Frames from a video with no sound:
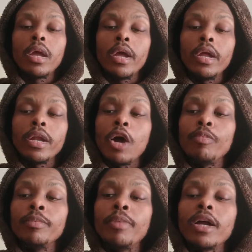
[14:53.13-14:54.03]
and
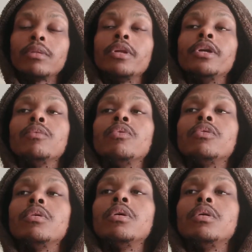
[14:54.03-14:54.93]
I'll be back later
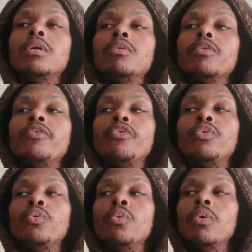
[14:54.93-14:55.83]
with uh, another
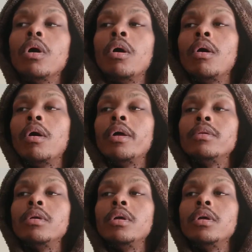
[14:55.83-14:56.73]
review
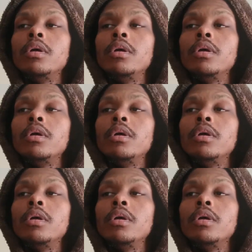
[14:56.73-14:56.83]
on